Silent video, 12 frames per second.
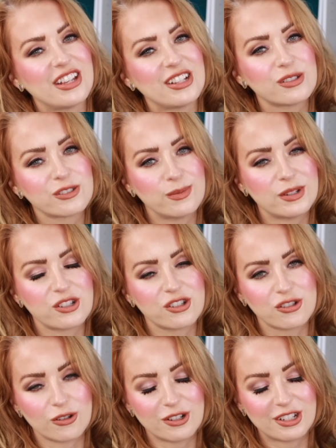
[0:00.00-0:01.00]
Thank you so much,
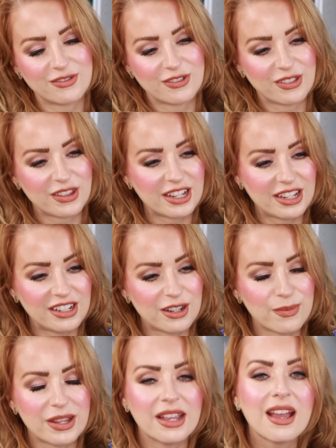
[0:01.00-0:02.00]
Jordan, for thinking
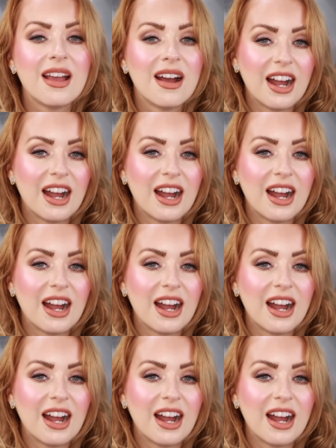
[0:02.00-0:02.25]
of me.